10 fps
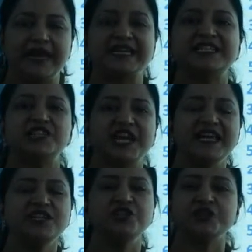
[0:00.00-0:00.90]

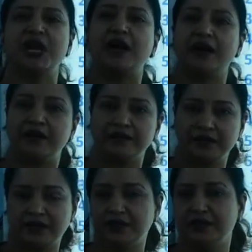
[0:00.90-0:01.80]
exchange
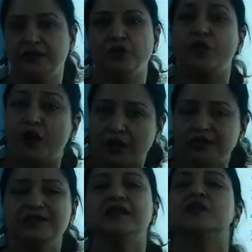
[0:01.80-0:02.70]
our
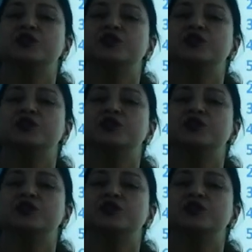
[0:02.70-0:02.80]
words